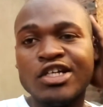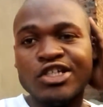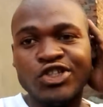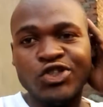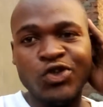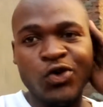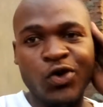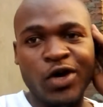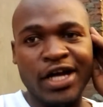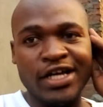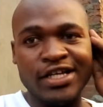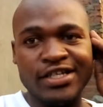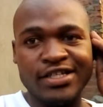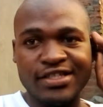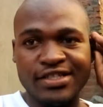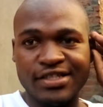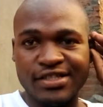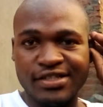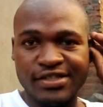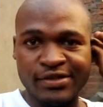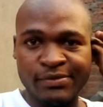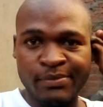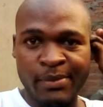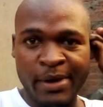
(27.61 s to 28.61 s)
So
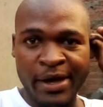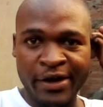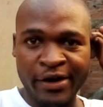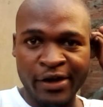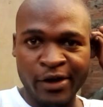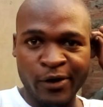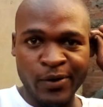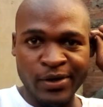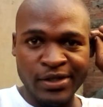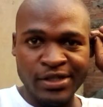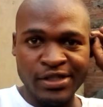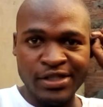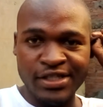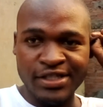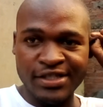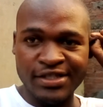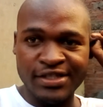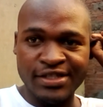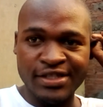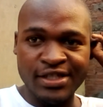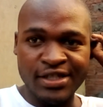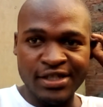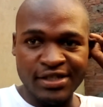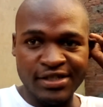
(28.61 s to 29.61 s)
guys, my request
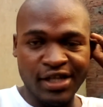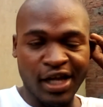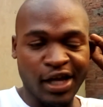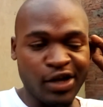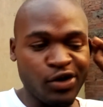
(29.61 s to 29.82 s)
is this.